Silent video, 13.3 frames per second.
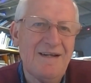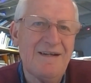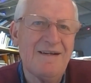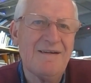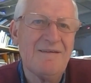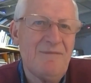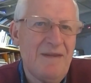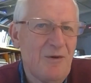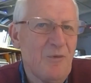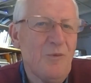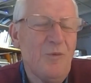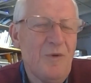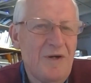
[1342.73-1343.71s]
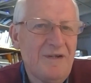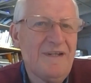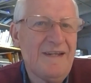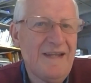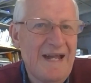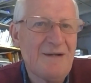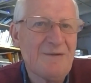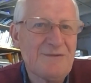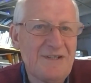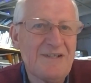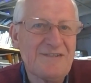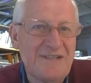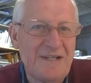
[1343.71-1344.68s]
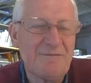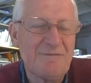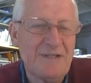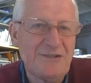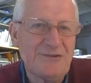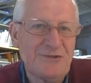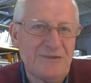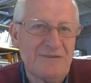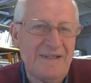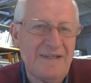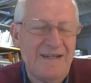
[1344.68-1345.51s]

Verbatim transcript: uh, working out our salvation.